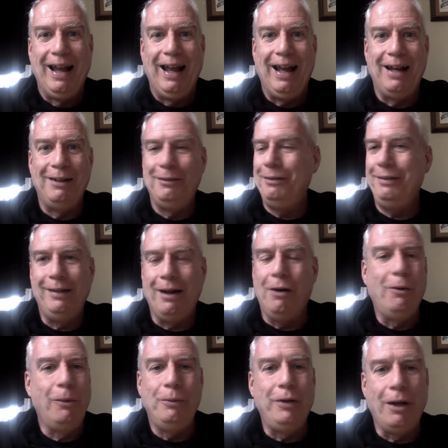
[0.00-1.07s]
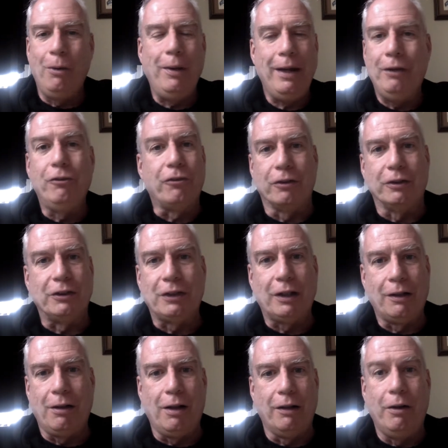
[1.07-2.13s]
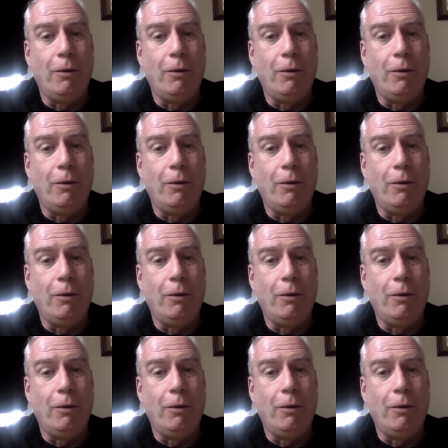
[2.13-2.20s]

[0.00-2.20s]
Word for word: Uh, no, no interest at all.